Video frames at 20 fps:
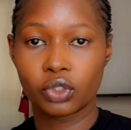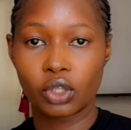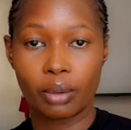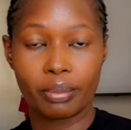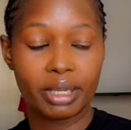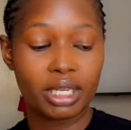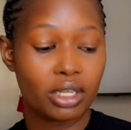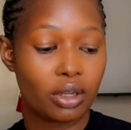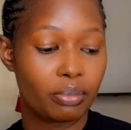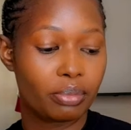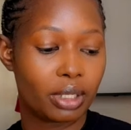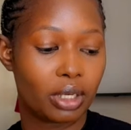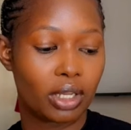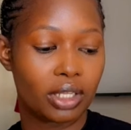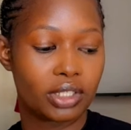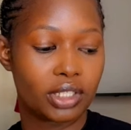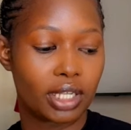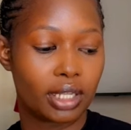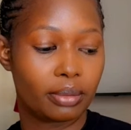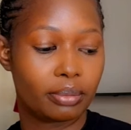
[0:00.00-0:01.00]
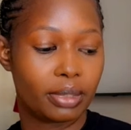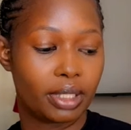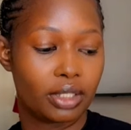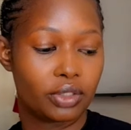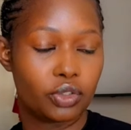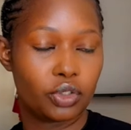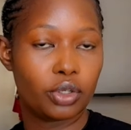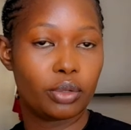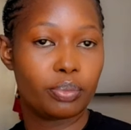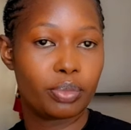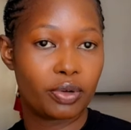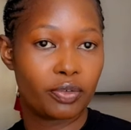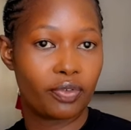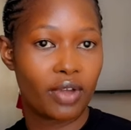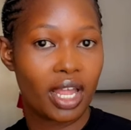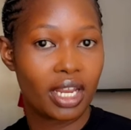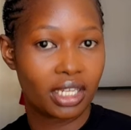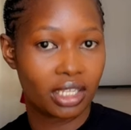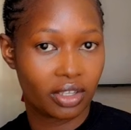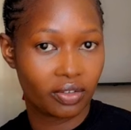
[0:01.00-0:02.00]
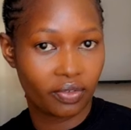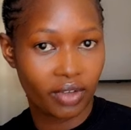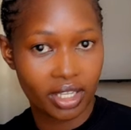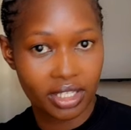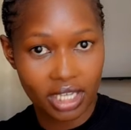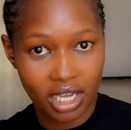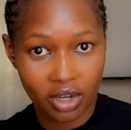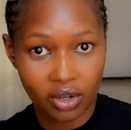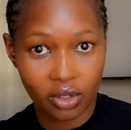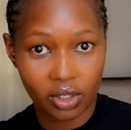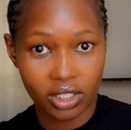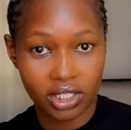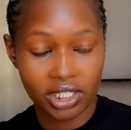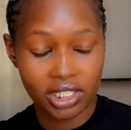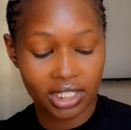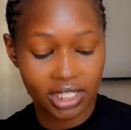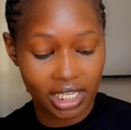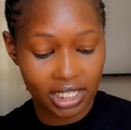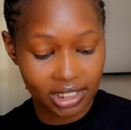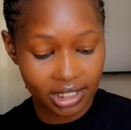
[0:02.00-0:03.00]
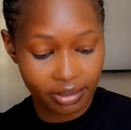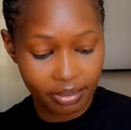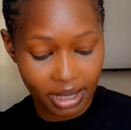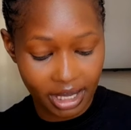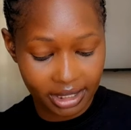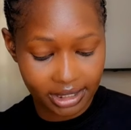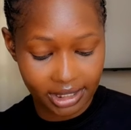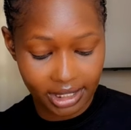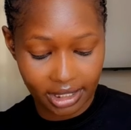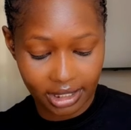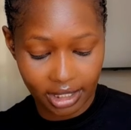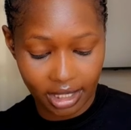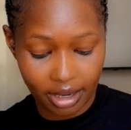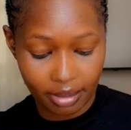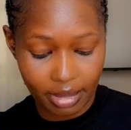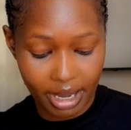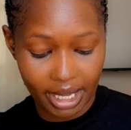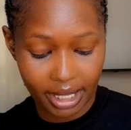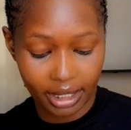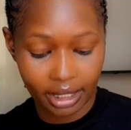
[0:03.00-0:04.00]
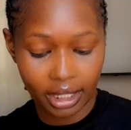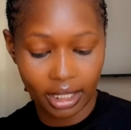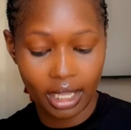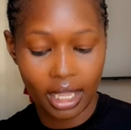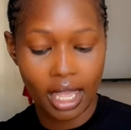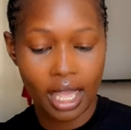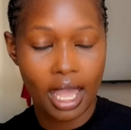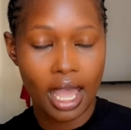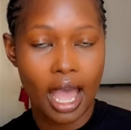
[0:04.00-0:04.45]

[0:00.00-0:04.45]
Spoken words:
Comment down below and tell me, do you prefer nikifanya hauls za hizi bags zenye na baingi,